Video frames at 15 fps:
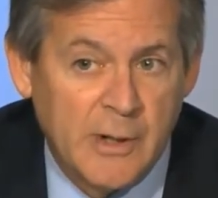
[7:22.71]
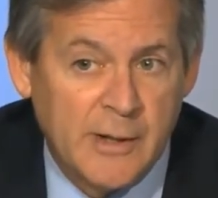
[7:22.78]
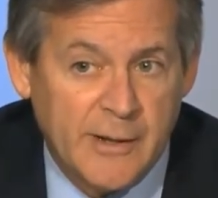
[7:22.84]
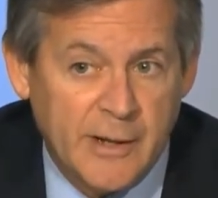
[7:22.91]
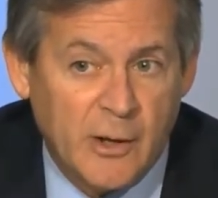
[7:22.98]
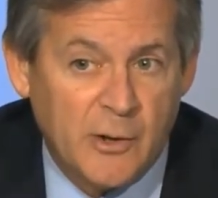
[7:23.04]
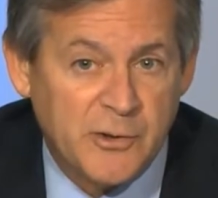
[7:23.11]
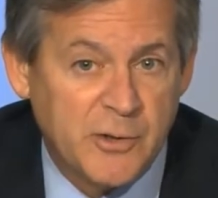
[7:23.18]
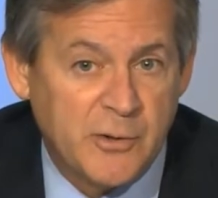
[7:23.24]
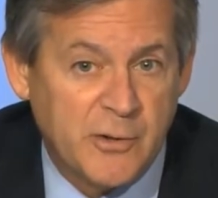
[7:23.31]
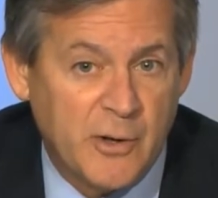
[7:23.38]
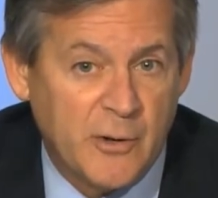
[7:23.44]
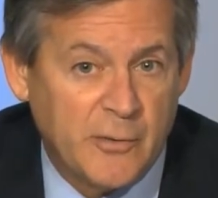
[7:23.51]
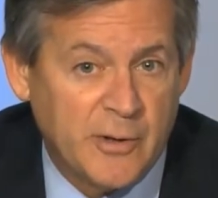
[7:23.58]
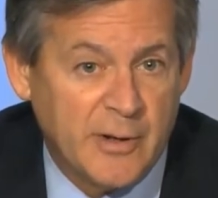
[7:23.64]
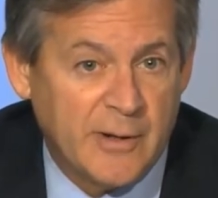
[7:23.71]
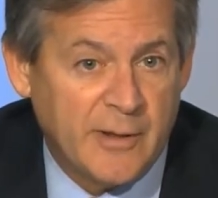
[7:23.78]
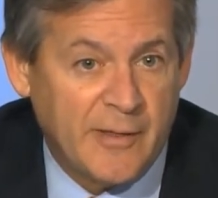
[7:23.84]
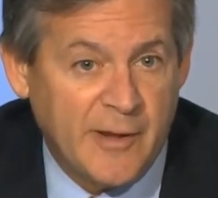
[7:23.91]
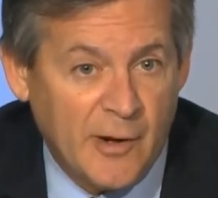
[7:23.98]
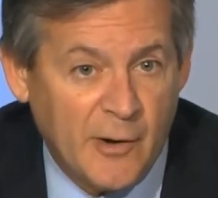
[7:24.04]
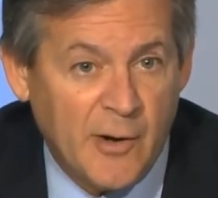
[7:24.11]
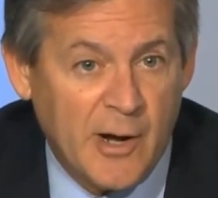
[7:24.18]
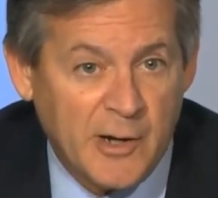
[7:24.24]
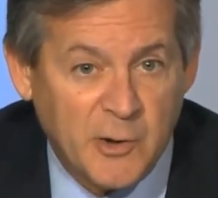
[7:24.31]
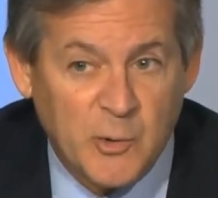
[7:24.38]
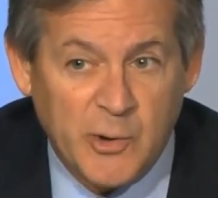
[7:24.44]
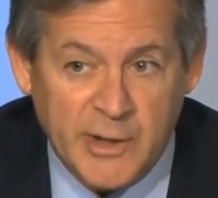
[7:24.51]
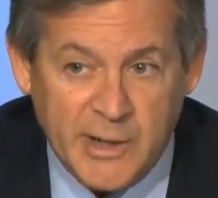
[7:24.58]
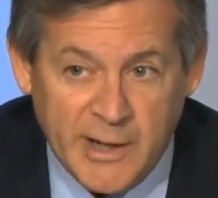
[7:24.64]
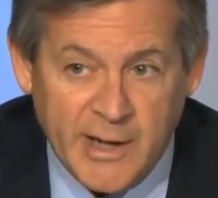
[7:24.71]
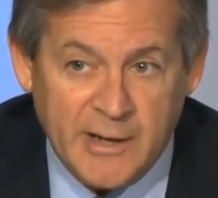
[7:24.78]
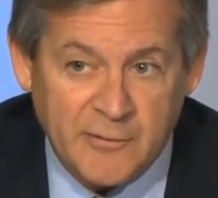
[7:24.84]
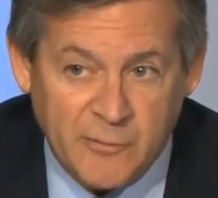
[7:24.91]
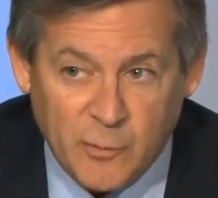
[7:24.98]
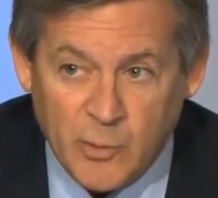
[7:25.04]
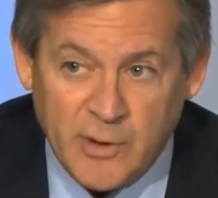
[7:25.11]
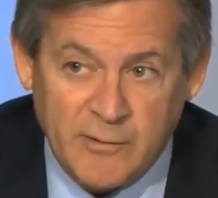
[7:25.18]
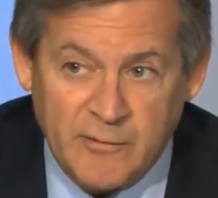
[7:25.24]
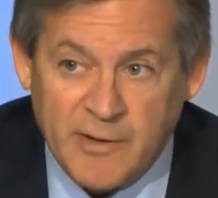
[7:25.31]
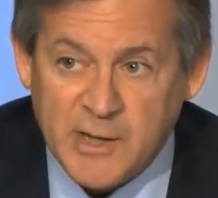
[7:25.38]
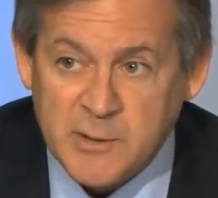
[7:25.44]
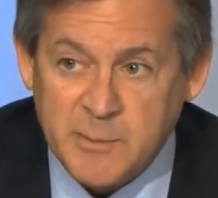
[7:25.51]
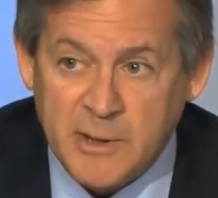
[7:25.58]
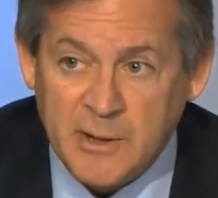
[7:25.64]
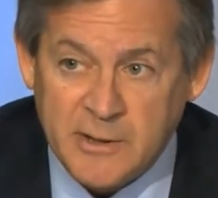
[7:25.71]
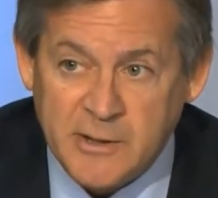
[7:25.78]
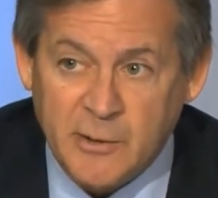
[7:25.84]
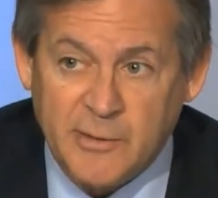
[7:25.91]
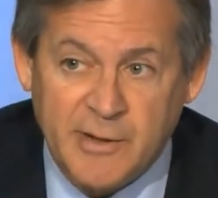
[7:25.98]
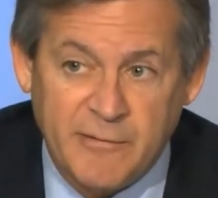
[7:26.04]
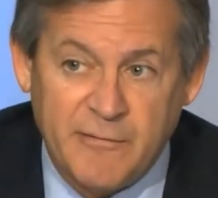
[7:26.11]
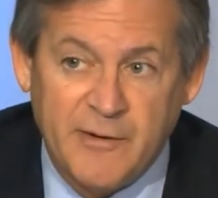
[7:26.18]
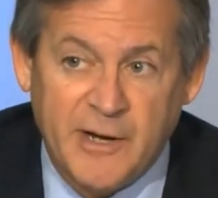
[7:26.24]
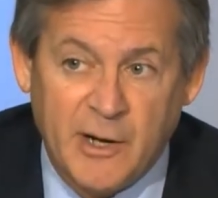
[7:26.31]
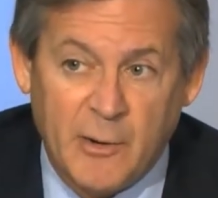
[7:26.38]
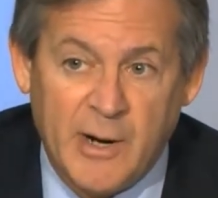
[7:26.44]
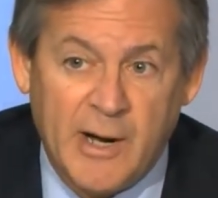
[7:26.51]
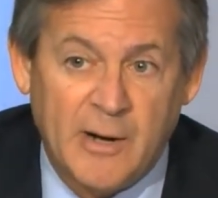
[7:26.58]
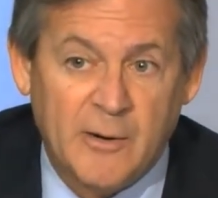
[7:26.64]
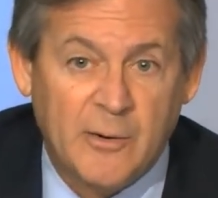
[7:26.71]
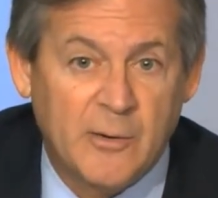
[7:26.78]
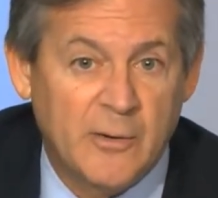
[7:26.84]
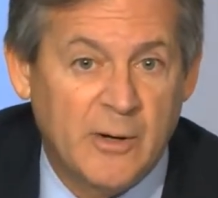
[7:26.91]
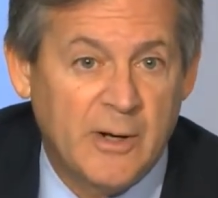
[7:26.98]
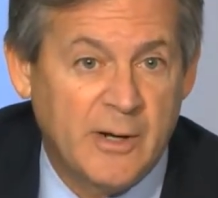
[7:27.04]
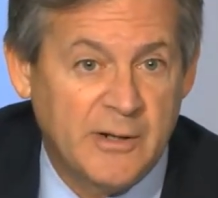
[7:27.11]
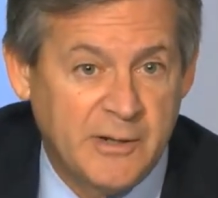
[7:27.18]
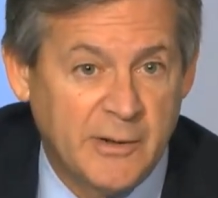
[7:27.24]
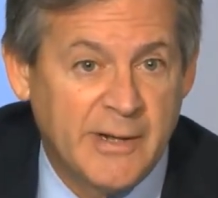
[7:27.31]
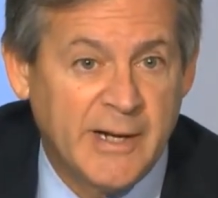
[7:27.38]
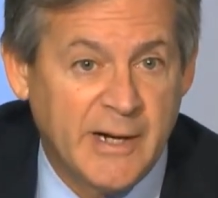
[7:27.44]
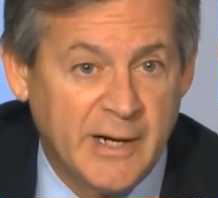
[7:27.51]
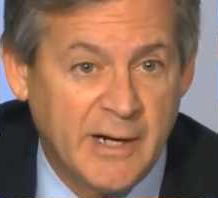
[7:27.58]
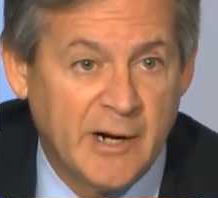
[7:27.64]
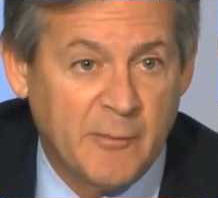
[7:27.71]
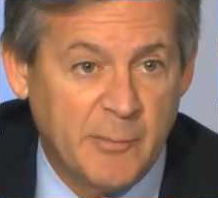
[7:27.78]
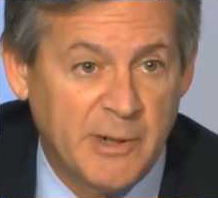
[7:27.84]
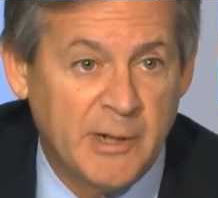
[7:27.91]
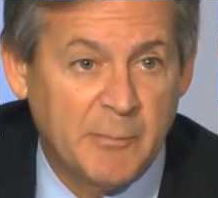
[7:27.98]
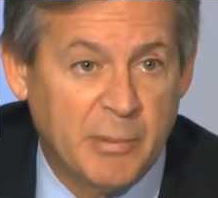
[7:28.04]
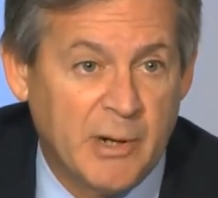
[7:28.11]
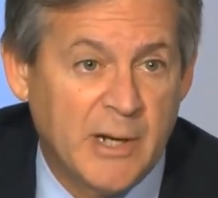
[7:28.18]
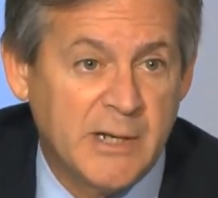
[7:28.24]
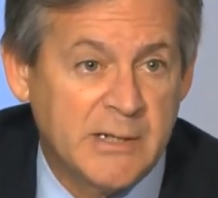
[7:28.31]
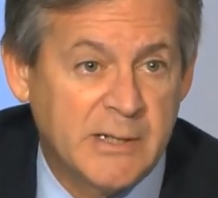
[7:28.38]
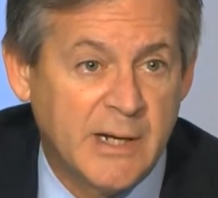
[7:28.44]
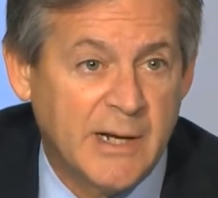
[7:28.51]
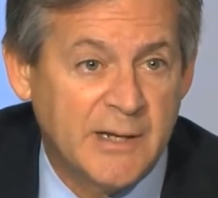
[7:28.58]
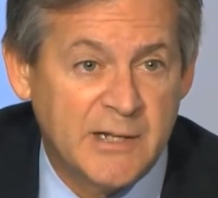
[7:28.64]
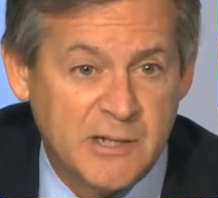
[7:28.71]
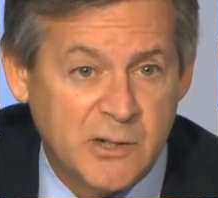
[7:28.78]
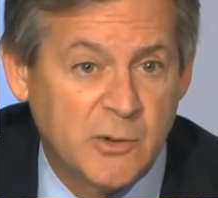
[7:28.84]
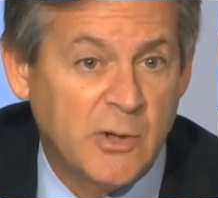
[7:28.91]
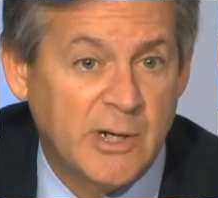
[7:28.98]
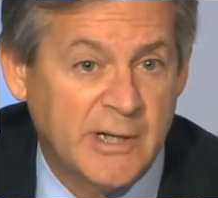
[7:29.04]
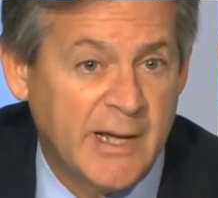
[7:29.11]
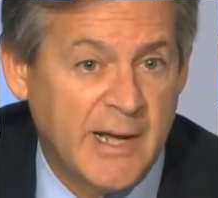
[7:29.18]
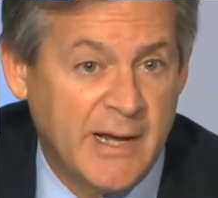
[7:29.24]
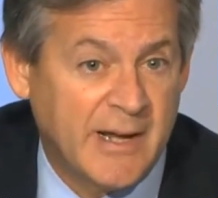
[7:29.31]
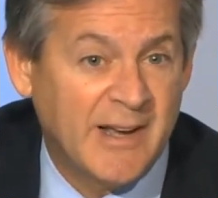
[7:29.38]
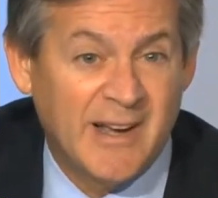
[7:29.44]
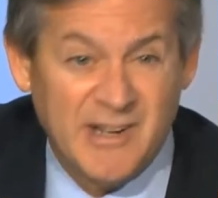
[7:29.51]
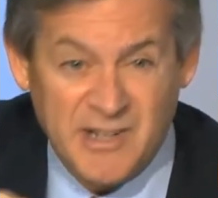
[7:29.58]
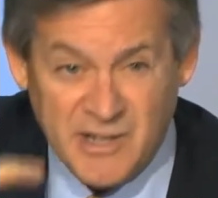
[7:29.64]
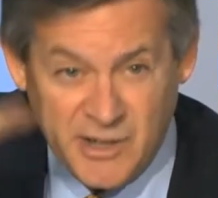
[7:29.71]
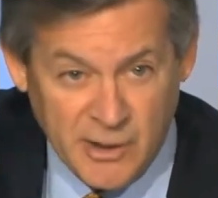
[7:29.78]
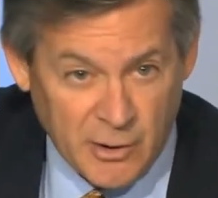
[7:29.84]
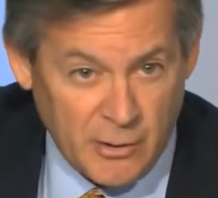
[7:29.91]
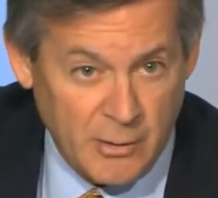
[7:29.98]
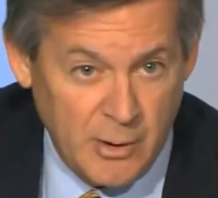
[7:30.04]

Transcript: They also know that they're not going to get foreign investment until they figure out, until they get a government in place. And this is going to take a year.